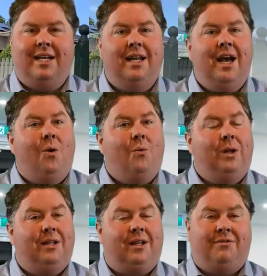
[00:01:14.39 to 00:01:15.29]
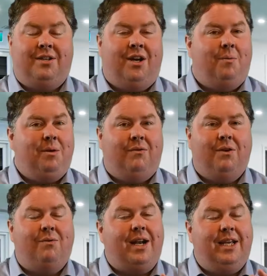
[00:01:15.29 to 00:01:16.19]
And we'd love to help you if
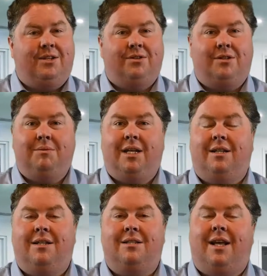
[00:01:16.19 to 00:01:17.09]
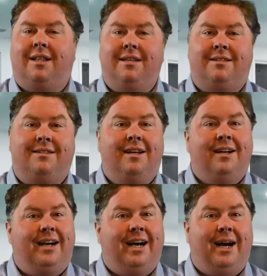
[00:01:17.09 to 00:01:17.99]
you're running into some challenges like this,
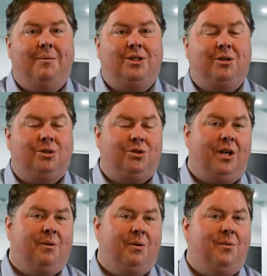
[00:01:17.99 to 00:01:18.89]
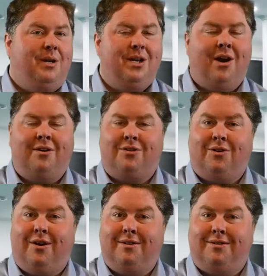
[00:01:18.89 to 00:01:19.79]
which I'm sure you will when you go to
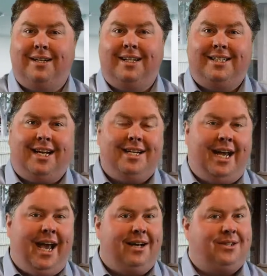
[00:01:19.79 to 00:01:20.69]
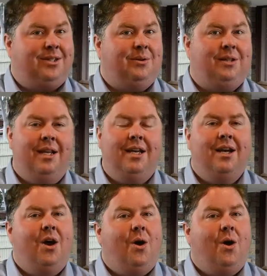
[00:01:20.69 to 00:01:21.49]
try and change your house to a clinic.